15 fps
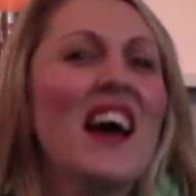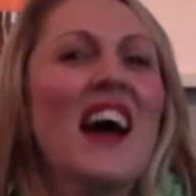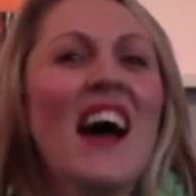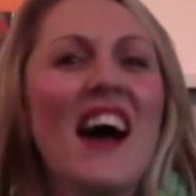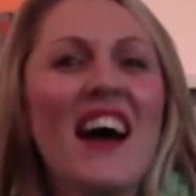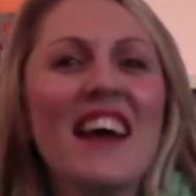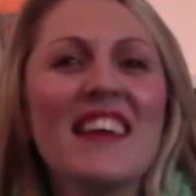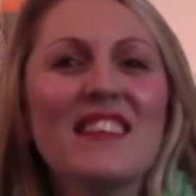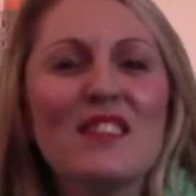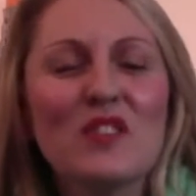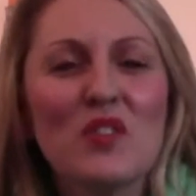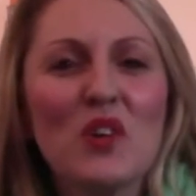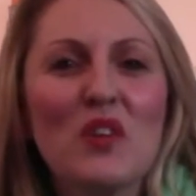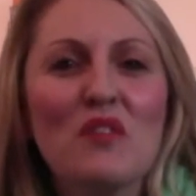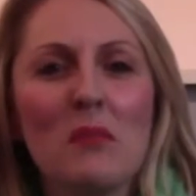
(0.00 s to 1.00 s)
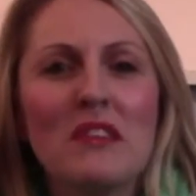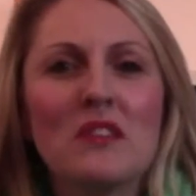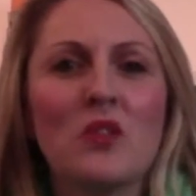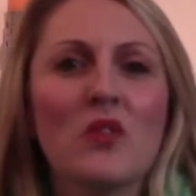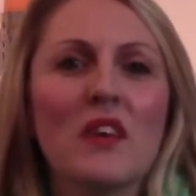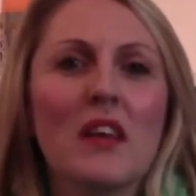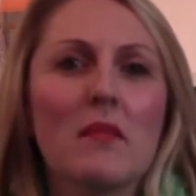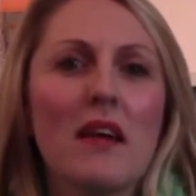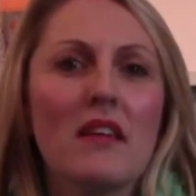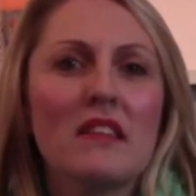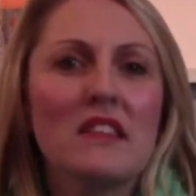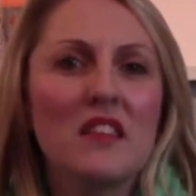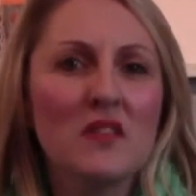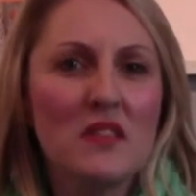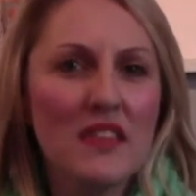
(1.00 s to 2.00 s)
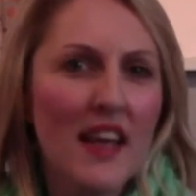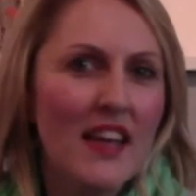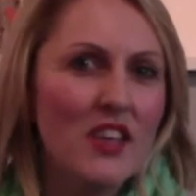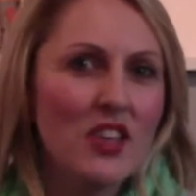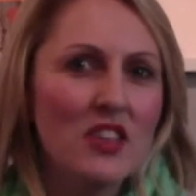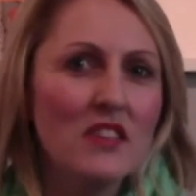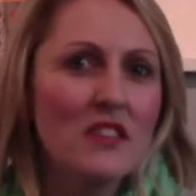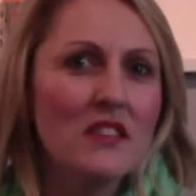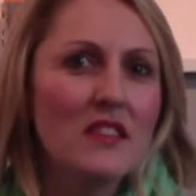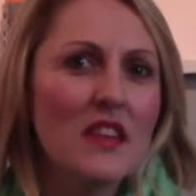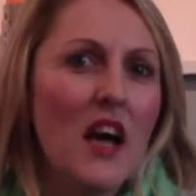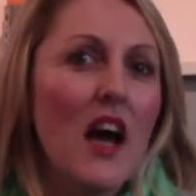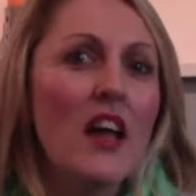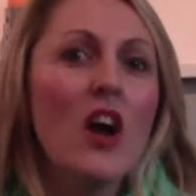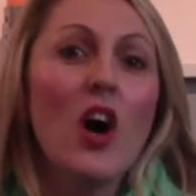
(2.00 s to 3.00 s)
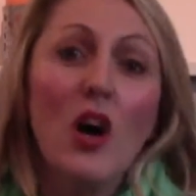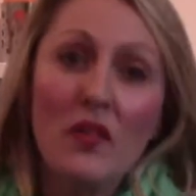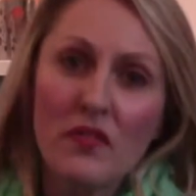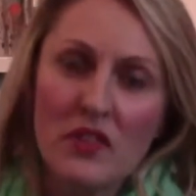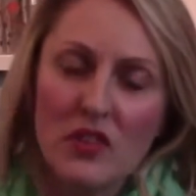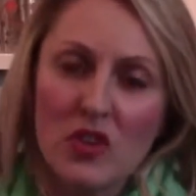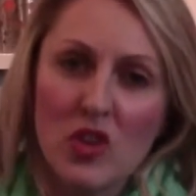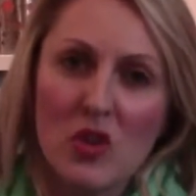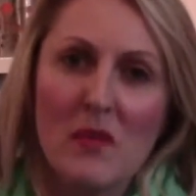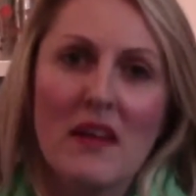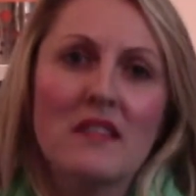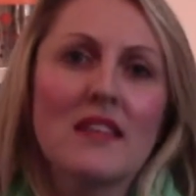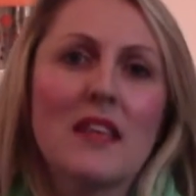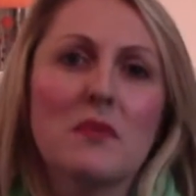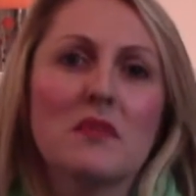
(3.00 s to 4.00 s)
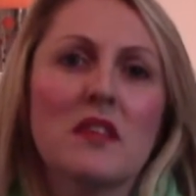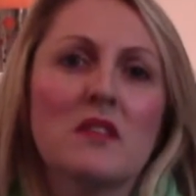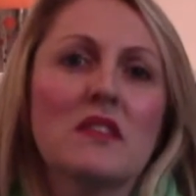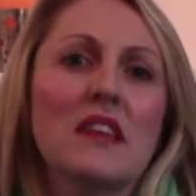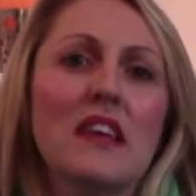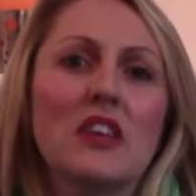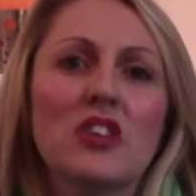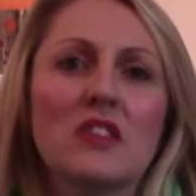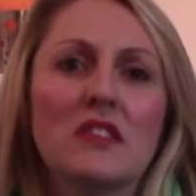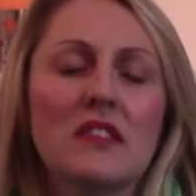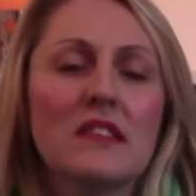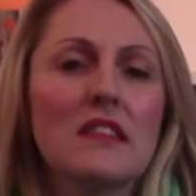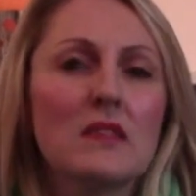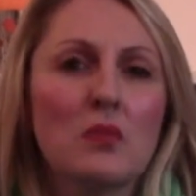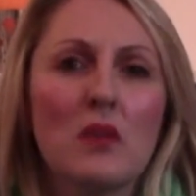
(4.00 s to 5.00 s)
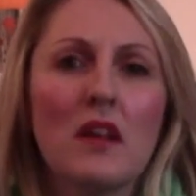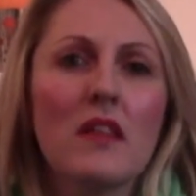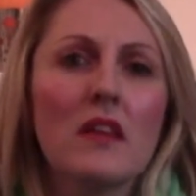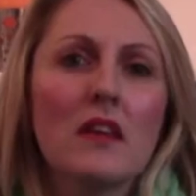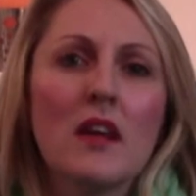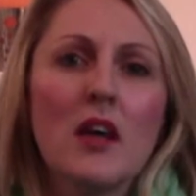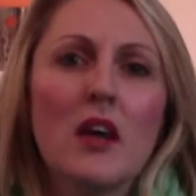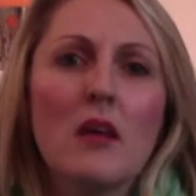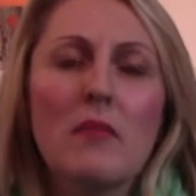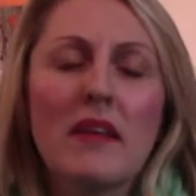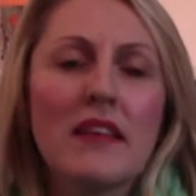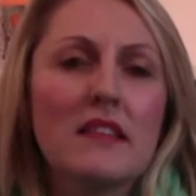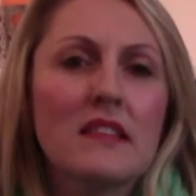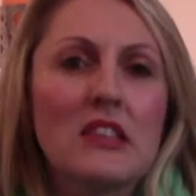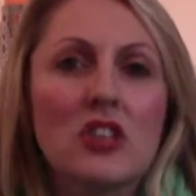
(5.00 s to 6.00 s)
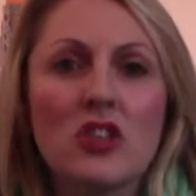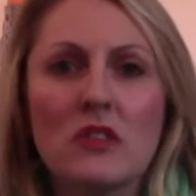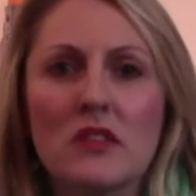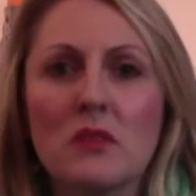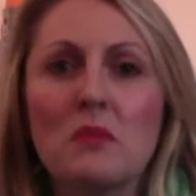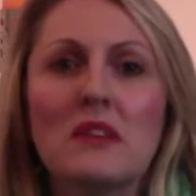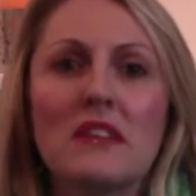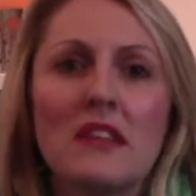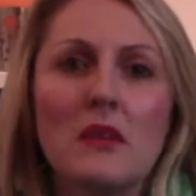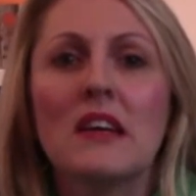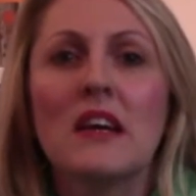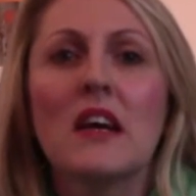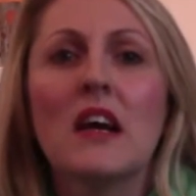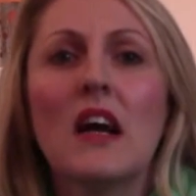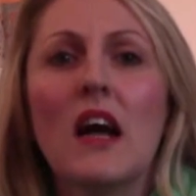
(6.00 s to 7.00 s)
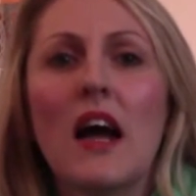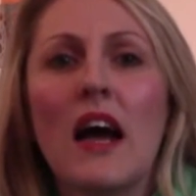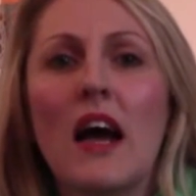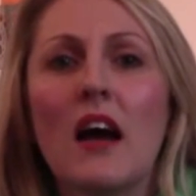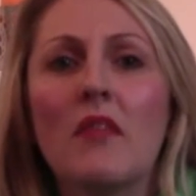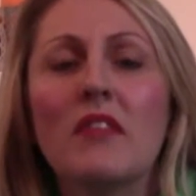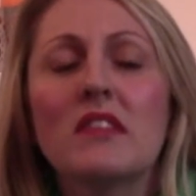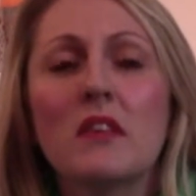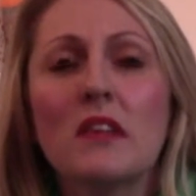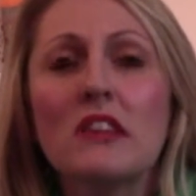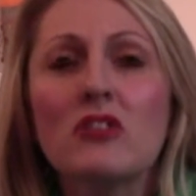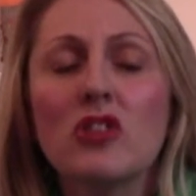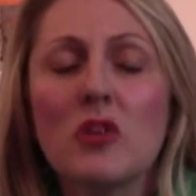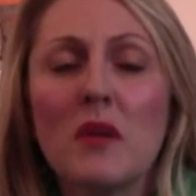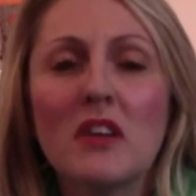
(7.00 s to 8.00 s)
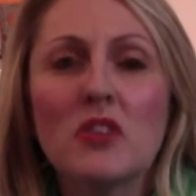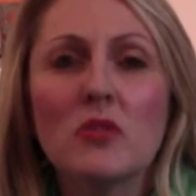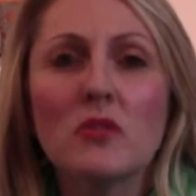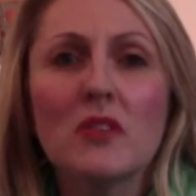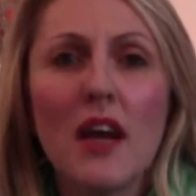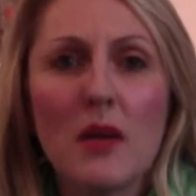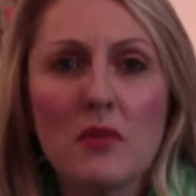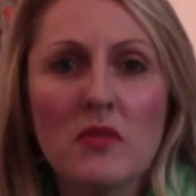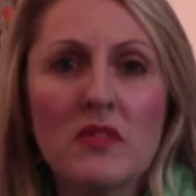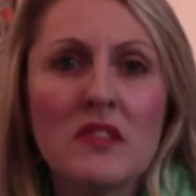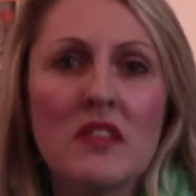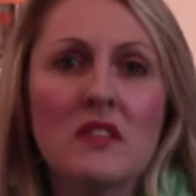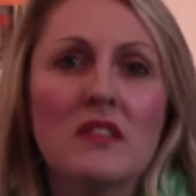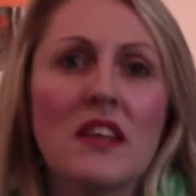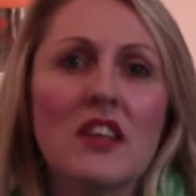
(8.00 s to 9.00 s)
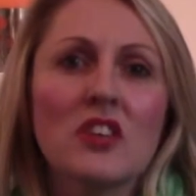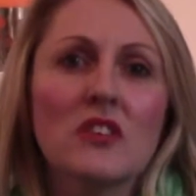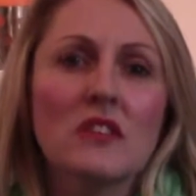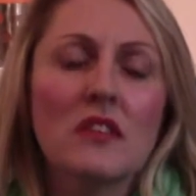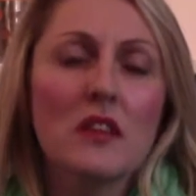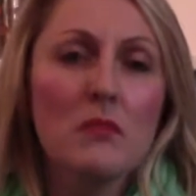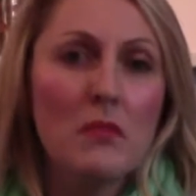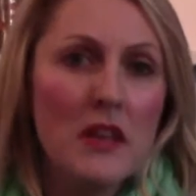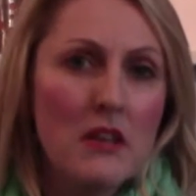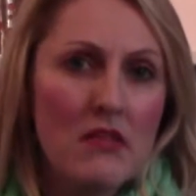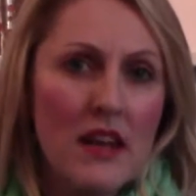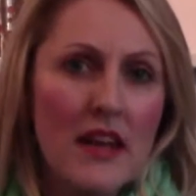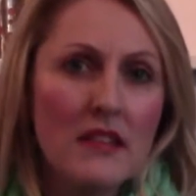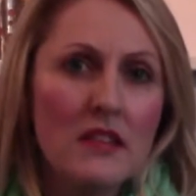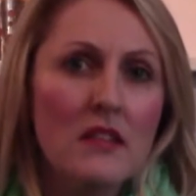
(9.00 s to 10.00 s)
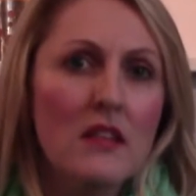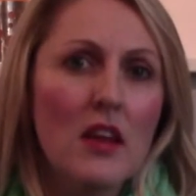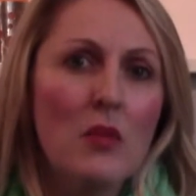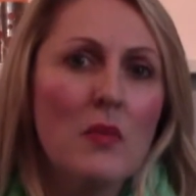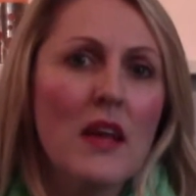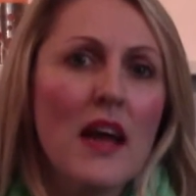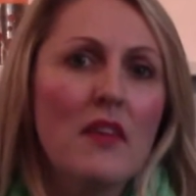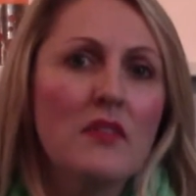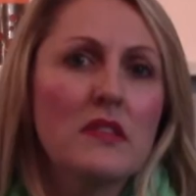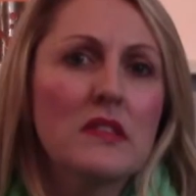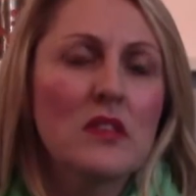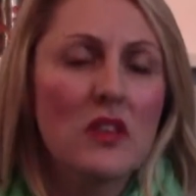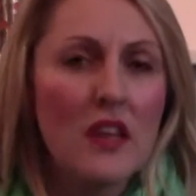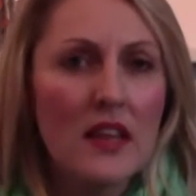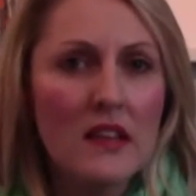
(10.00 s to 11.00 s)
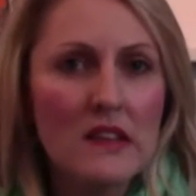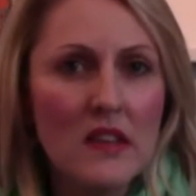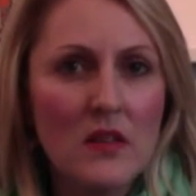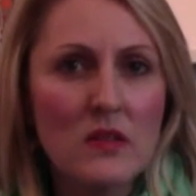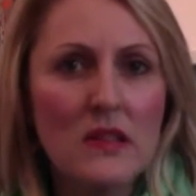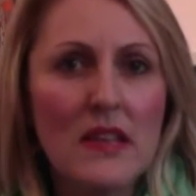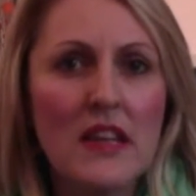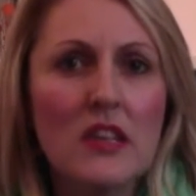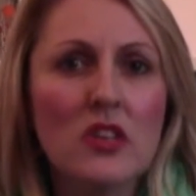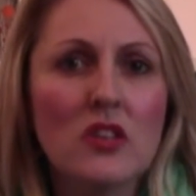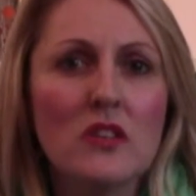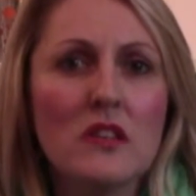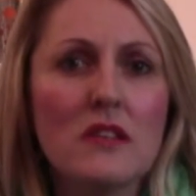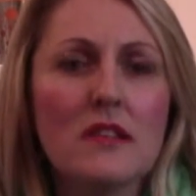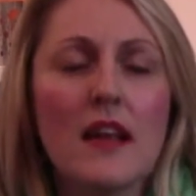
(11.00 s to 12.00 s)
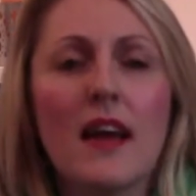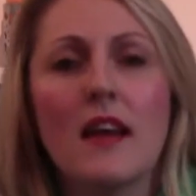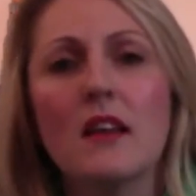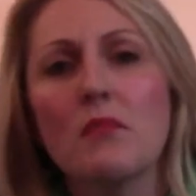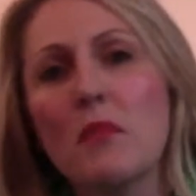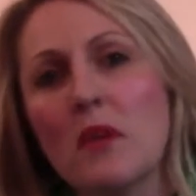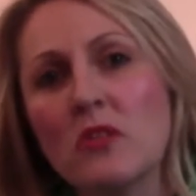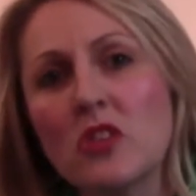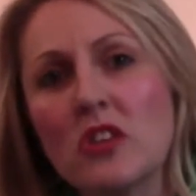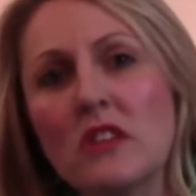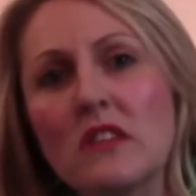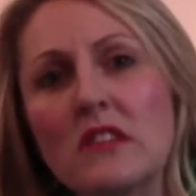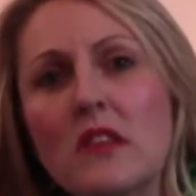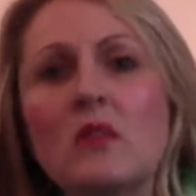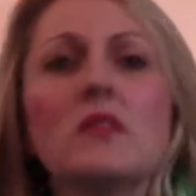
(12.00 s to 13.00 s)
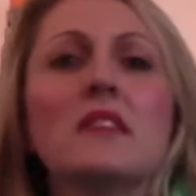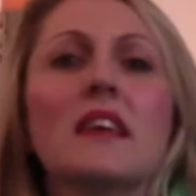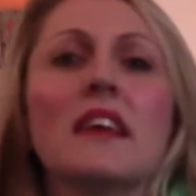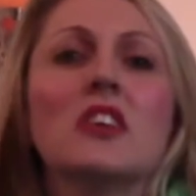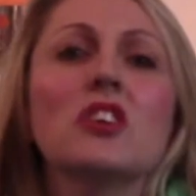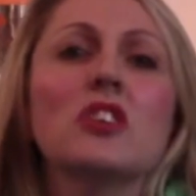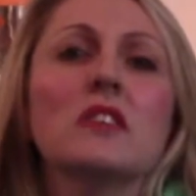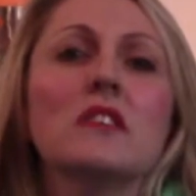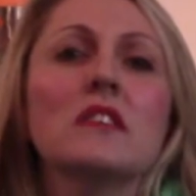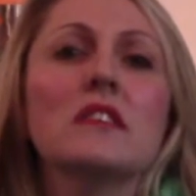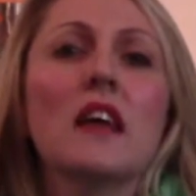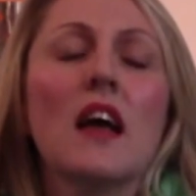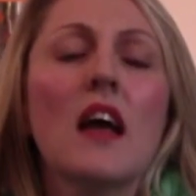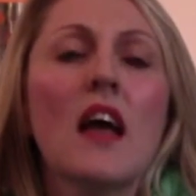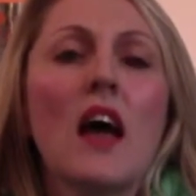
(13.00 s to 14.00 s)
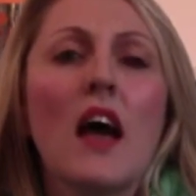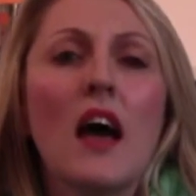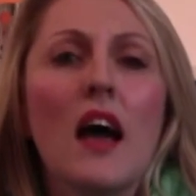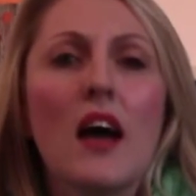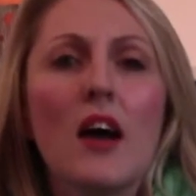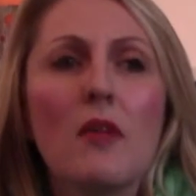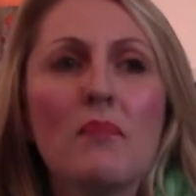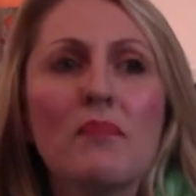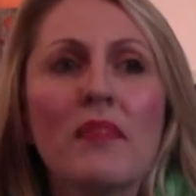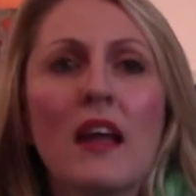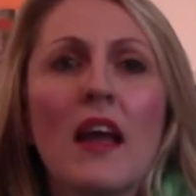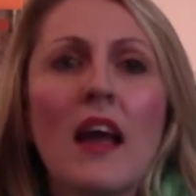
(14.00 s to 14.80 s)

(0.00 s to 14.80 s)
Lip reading: Hi, it's Dawn. I'll be talking about associations. I often talk about sleep associations as it's one of the biggest issues that we deal with. There's only two actual types of associations that can be created though. We have sucking associations and motion associations. And